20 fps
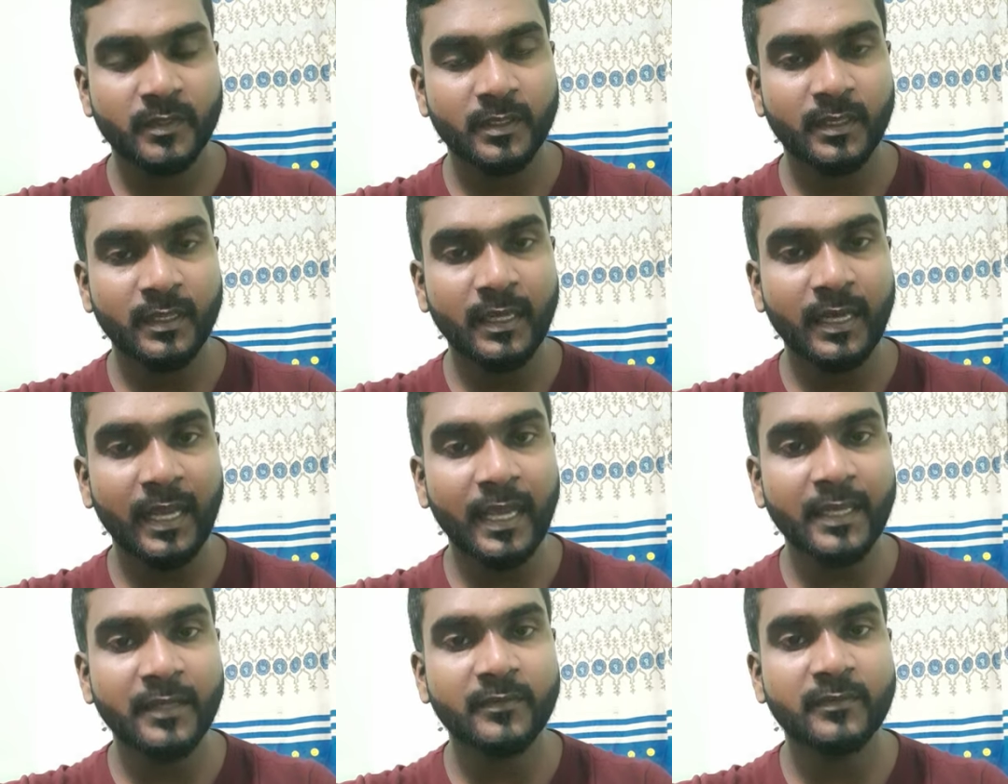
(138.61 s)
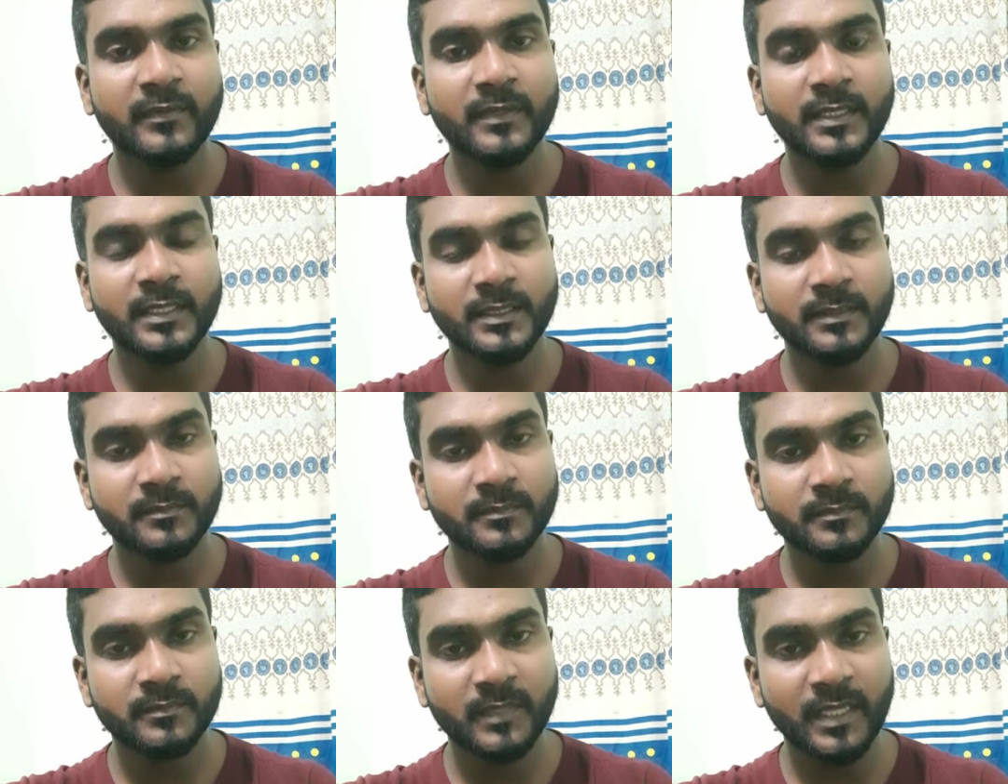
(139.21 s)
lively,
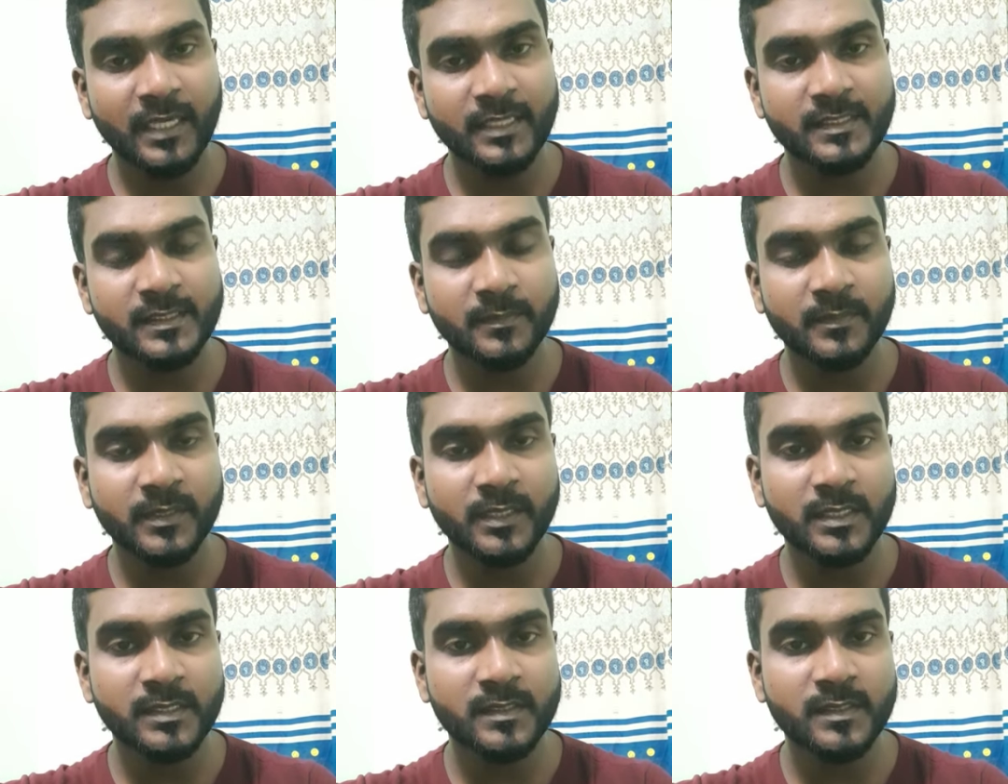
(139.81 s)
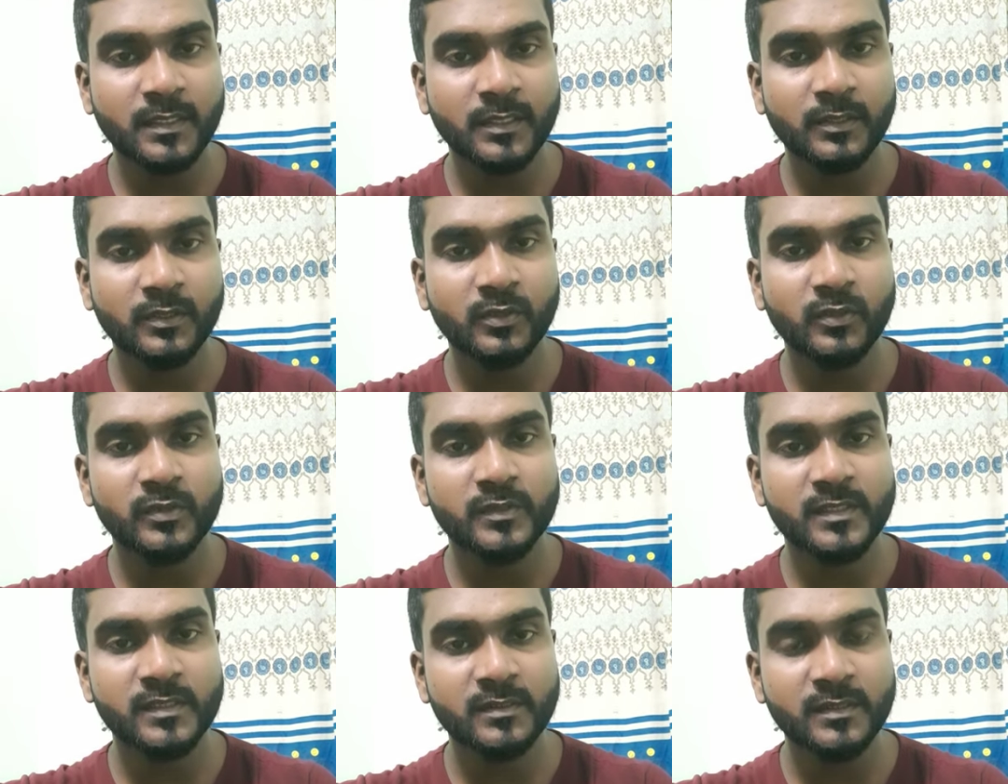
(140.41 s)
as a person
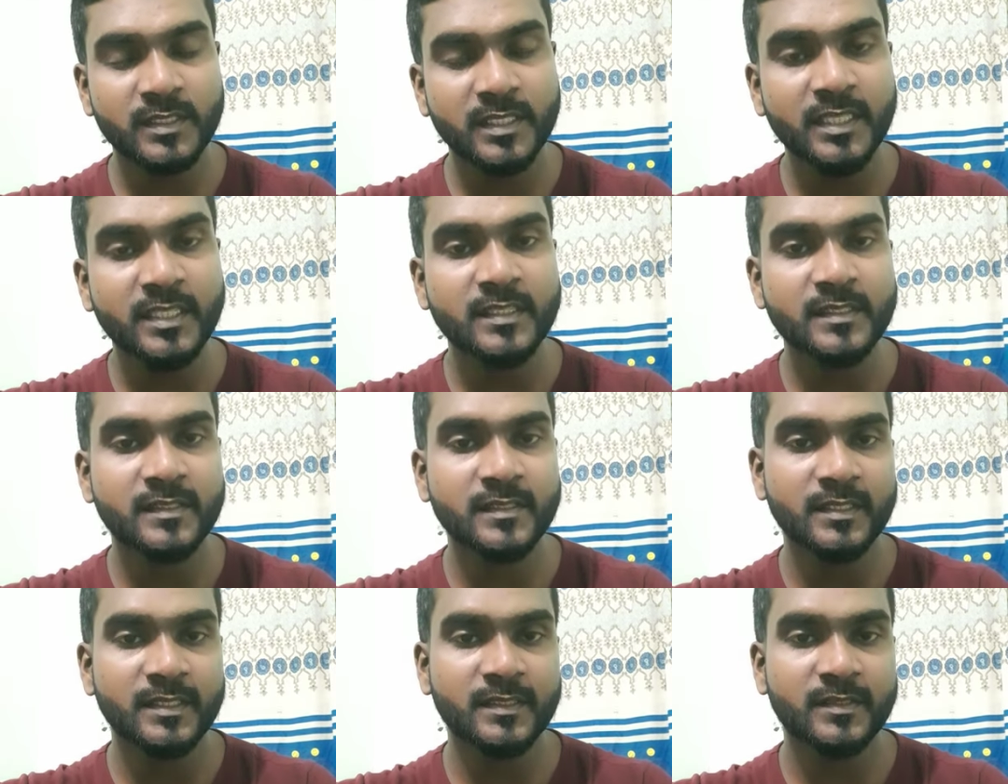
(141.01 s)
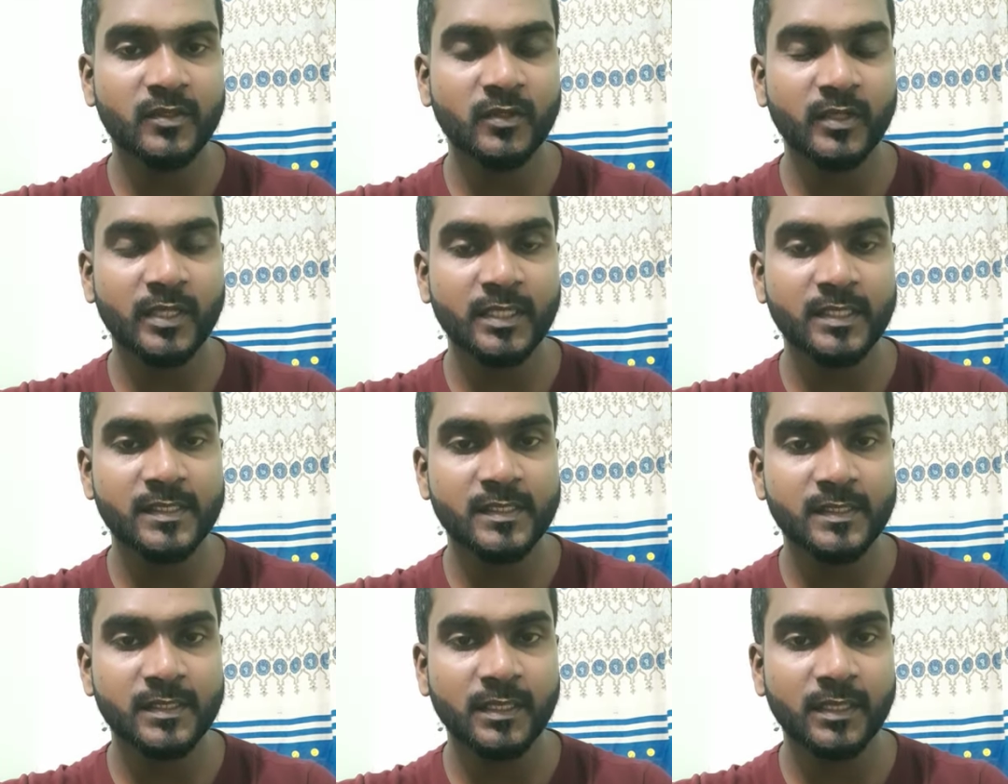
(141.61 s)
who sees this or
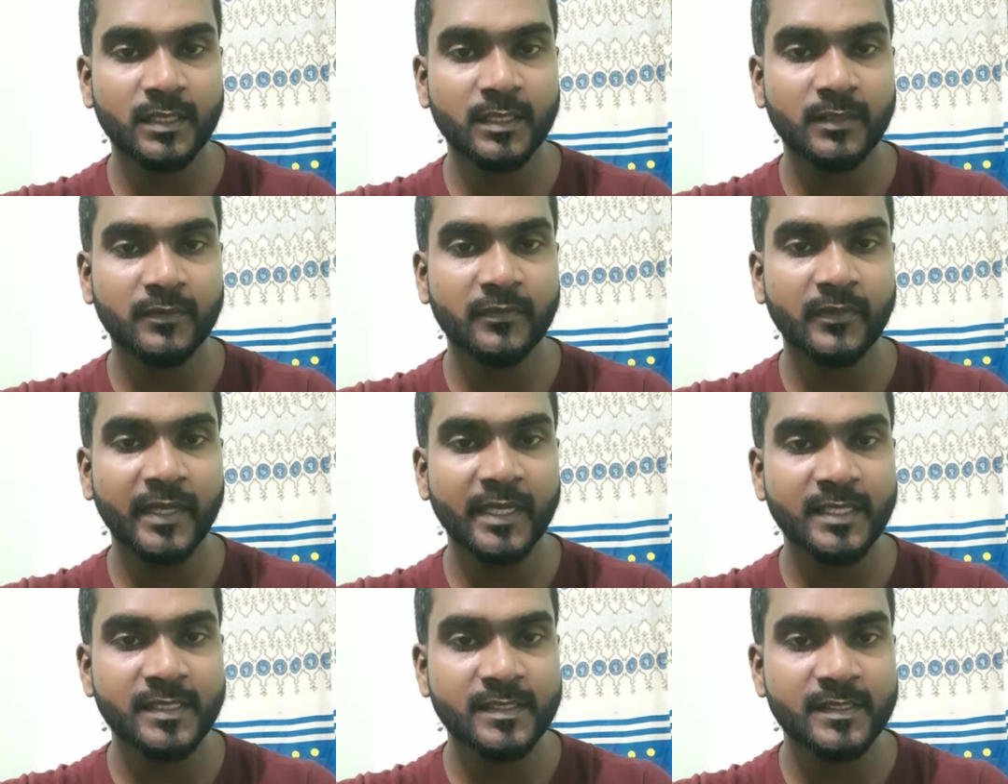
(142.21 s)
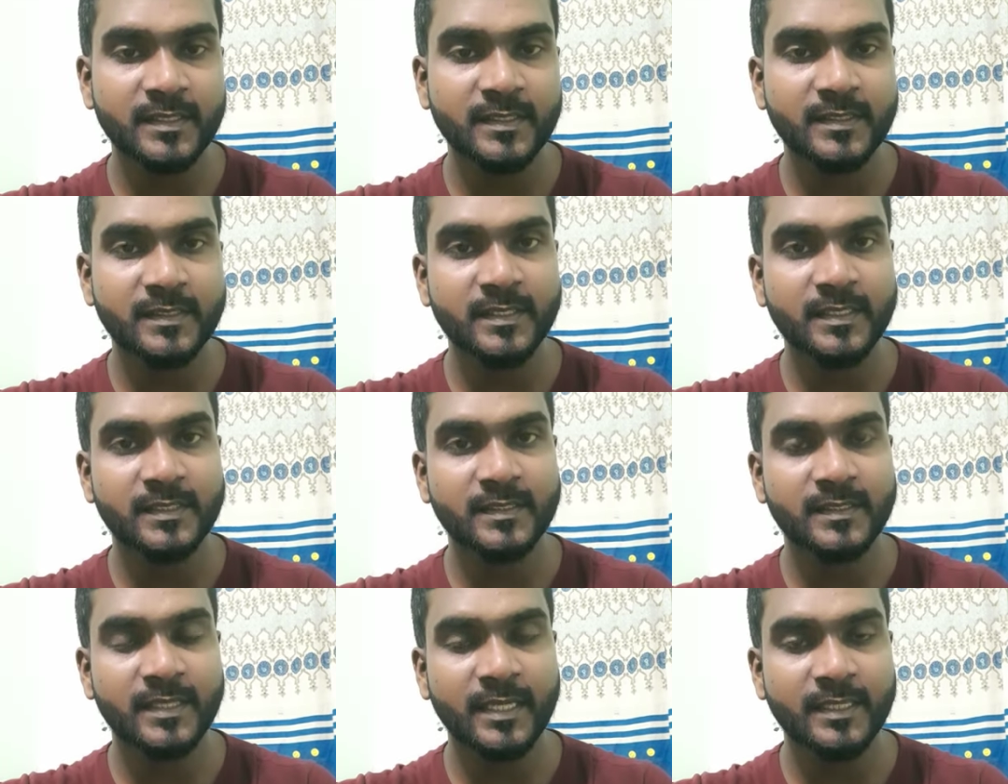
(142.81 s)
else uh, faces
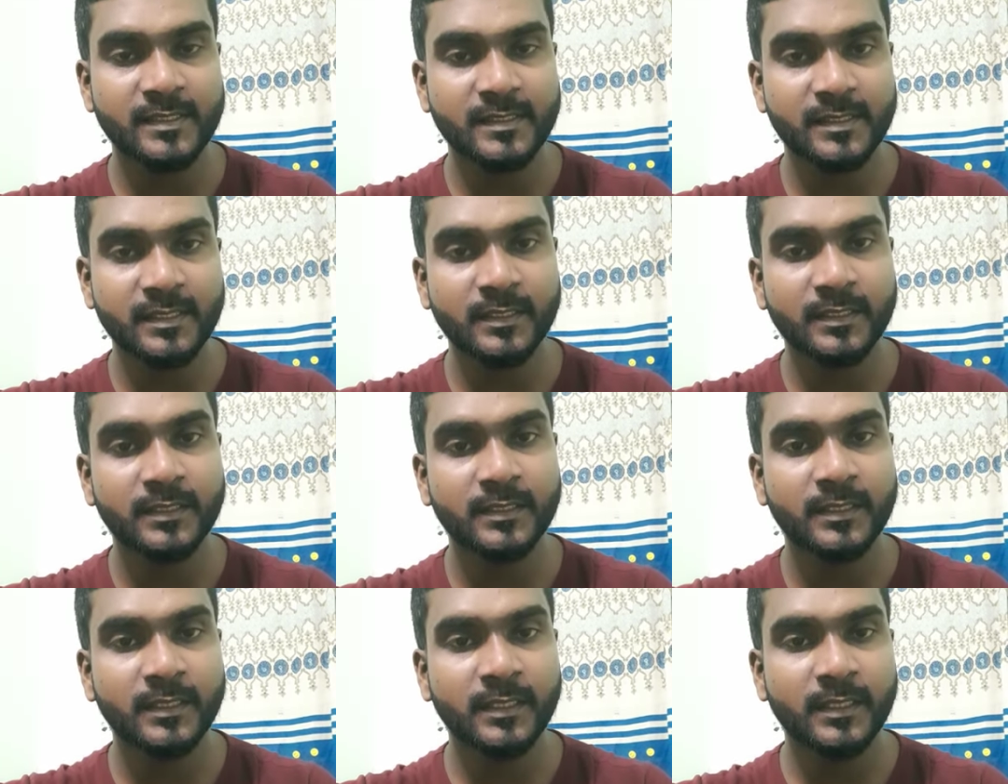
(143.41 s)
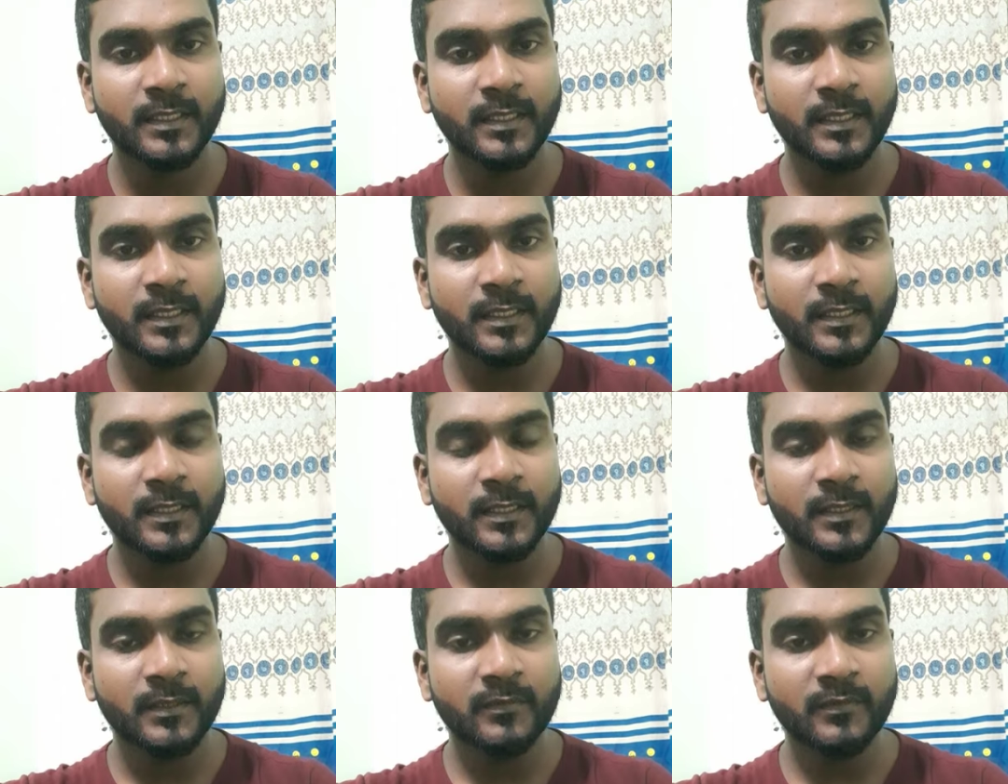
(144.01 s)
this as a
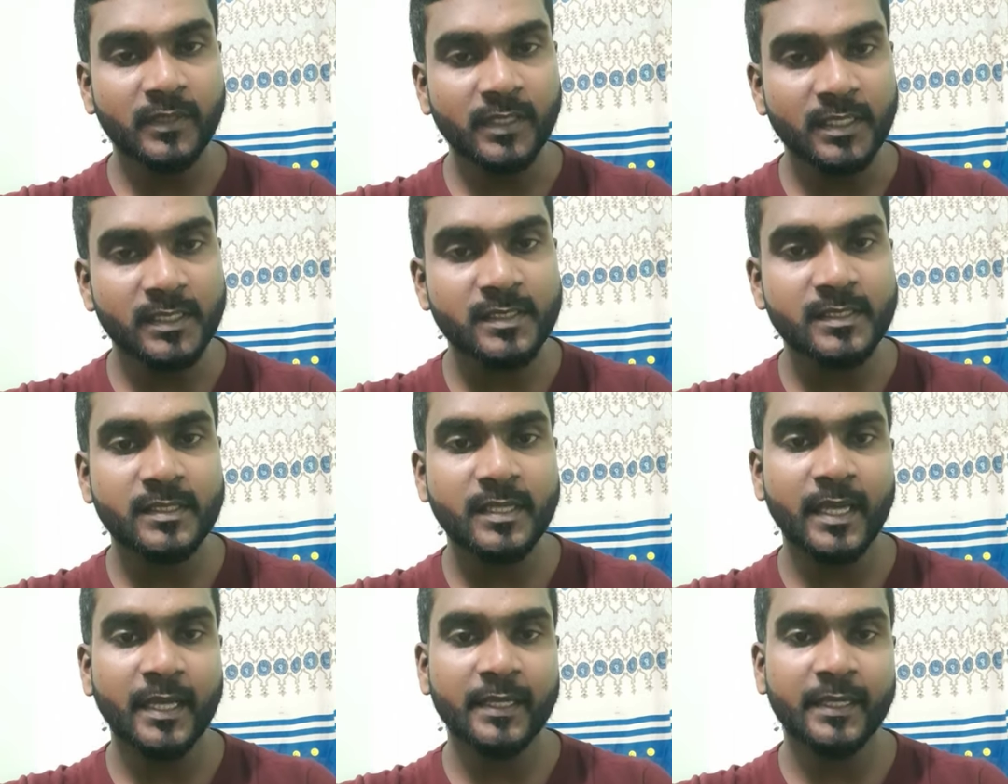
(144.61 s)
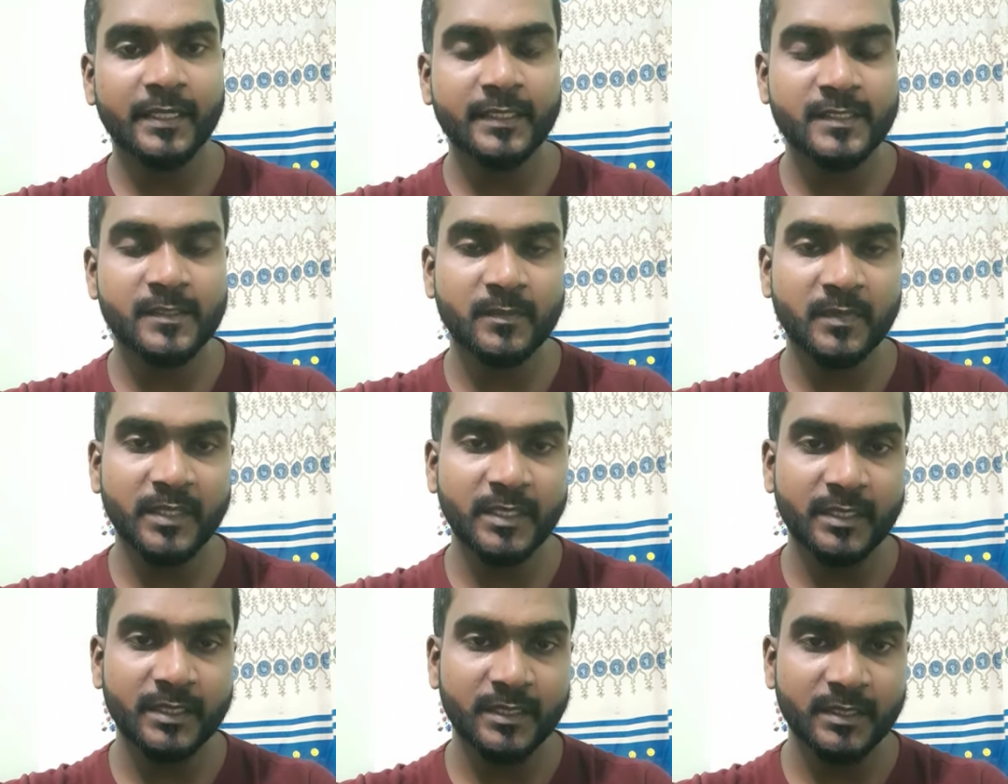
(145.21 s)
first hand
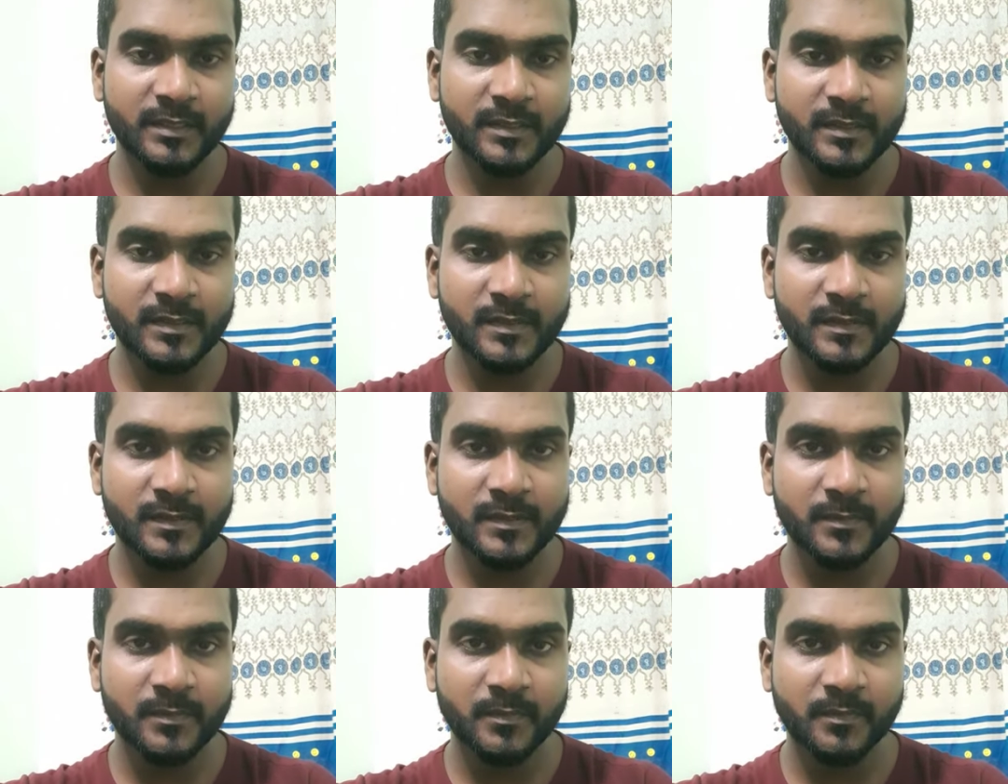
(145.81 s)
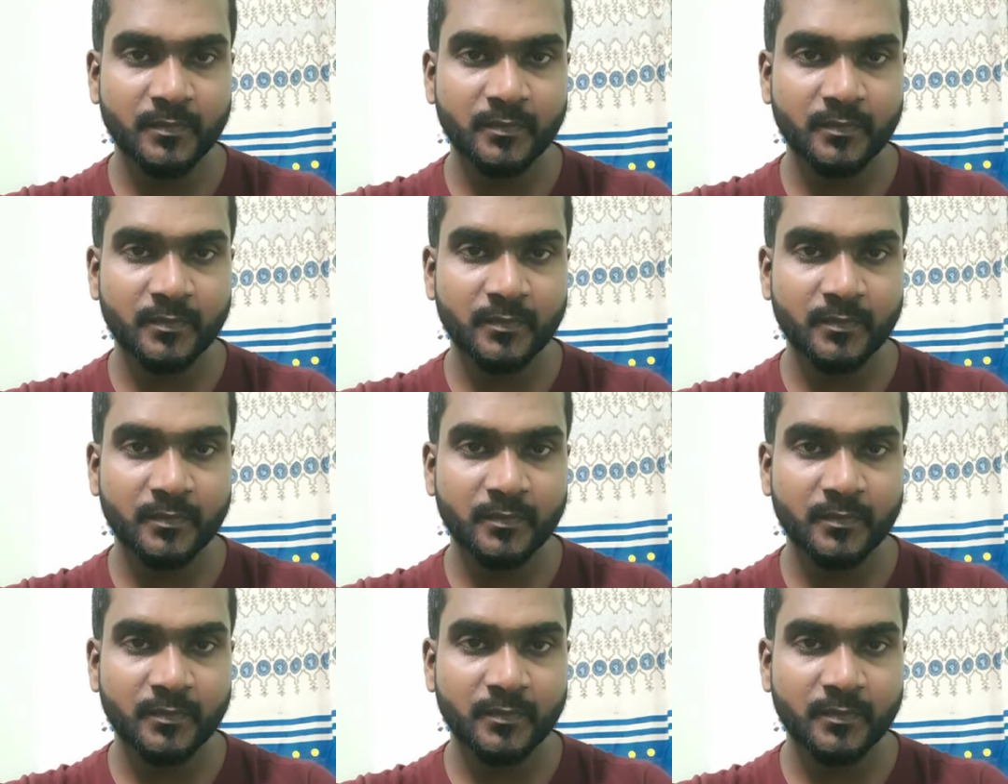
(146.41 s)
experience,